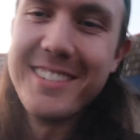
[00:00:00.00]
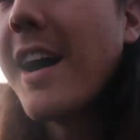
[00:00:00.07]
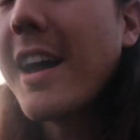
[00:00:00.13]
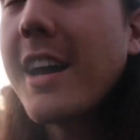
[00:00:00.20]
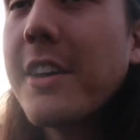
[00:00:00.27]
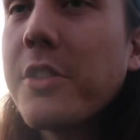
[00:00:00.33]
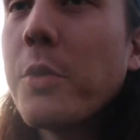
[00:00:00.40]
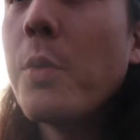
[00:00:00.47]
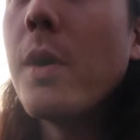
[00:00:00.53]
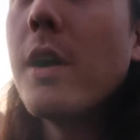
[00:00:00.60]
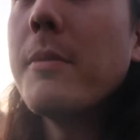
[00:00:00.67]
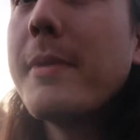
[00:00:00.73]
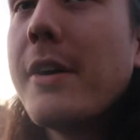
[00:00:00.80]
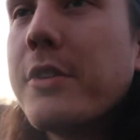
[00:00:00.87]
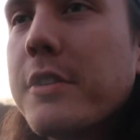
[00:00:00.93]
I got the
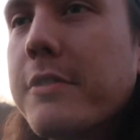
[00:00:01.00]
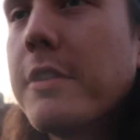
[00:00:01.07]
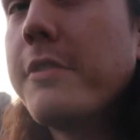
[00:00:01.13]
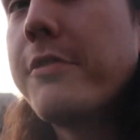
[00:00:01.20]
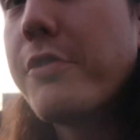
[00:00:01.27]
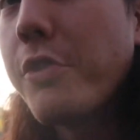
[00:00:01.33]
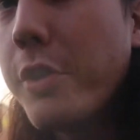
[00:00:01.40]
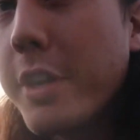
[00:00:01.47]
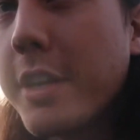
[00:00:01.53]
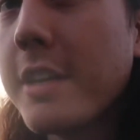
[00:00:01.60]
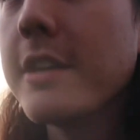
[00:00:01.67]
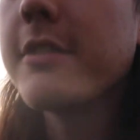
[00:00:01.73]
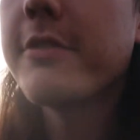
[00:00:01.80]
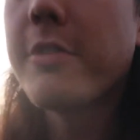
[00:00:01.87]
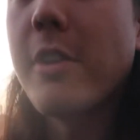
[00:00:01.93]
wall mount for
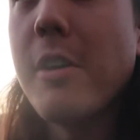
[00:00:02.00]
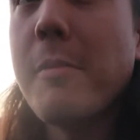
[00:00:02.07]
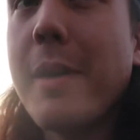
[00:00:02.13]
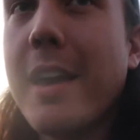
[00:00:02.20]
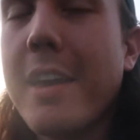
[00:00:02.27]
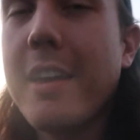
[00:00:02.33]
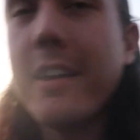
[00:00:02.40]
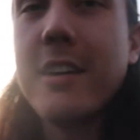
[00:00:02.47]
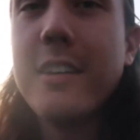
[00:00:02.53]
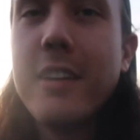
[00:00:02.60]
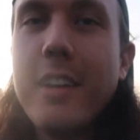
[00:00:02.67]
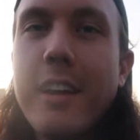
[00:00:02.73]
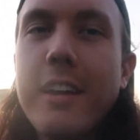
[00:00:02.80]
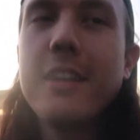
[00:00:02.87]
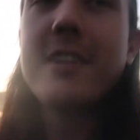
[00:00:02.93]
free from a
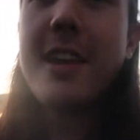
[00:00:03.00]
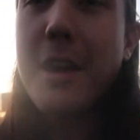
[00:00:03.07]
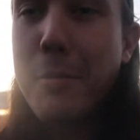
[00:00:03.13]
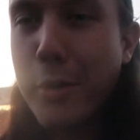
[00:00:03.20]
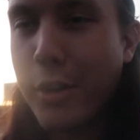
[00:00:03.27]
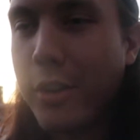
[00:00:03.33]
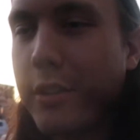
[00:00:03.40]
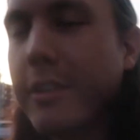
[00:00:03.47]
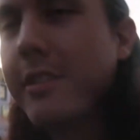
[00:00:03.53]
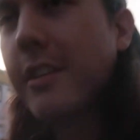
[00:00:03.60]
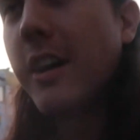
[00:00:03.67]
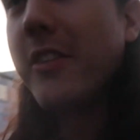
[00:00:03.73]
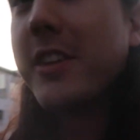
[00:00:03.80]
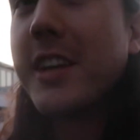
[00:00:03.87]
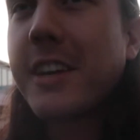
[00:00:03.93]
neighbor
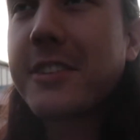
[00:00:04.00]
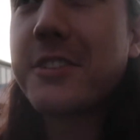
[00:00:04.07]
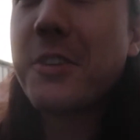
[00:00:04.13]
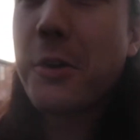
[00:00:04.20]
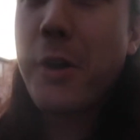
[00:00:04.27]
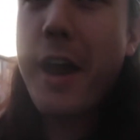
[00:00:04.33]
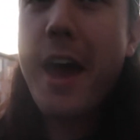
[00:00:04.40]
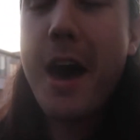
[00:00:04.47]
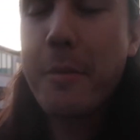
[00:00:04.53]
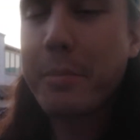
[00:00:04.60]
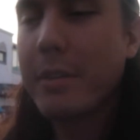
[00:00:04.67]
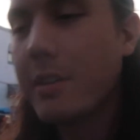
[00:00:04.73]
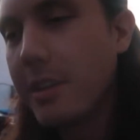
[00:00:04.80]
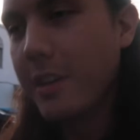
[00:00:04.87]
on the Nextdoor app.